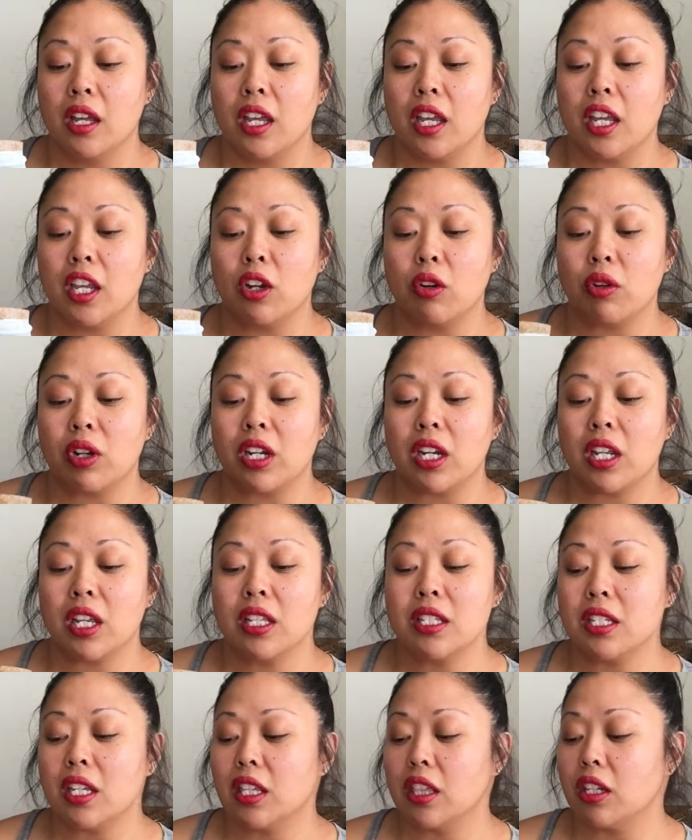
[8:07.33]

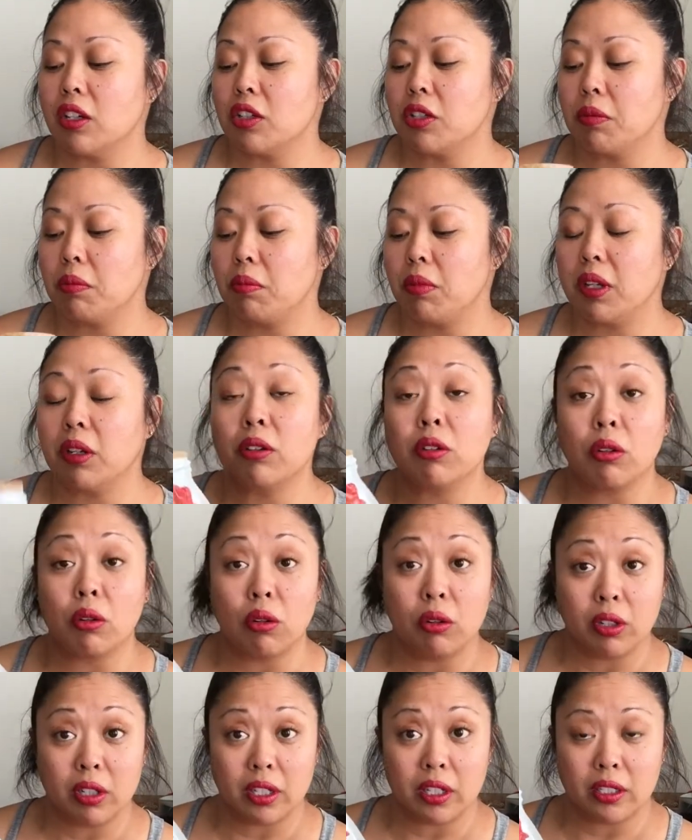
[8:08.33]
ingredients and there's mineral
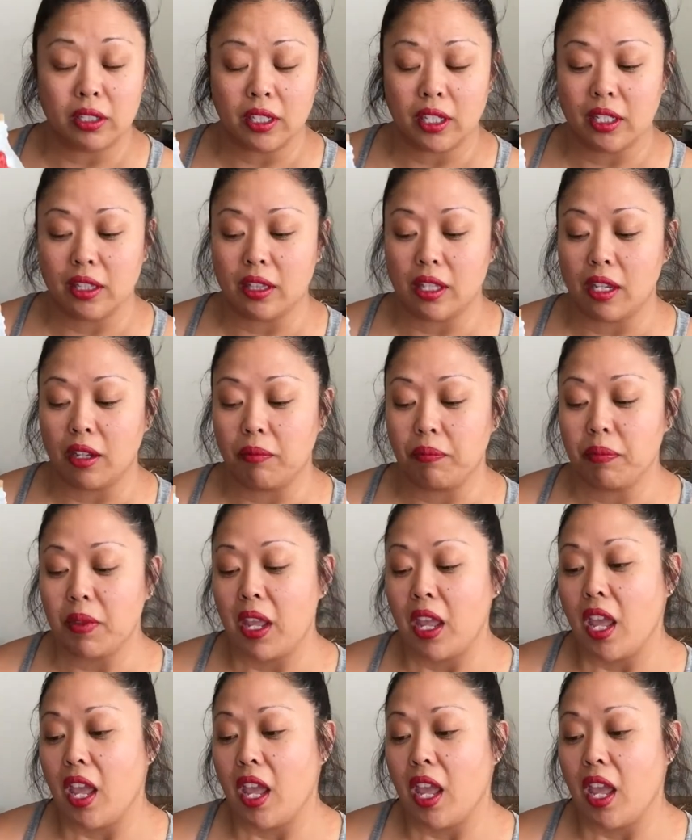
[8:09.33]
oil in them.